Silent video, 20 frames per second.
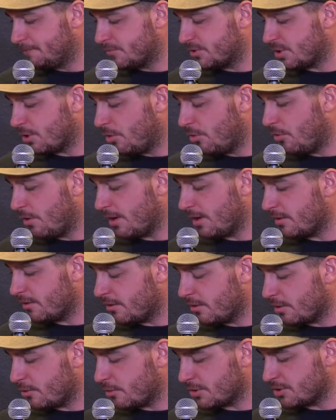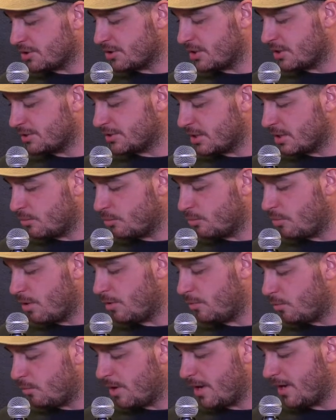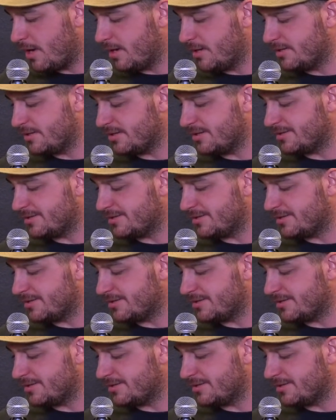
So the question is, in what ways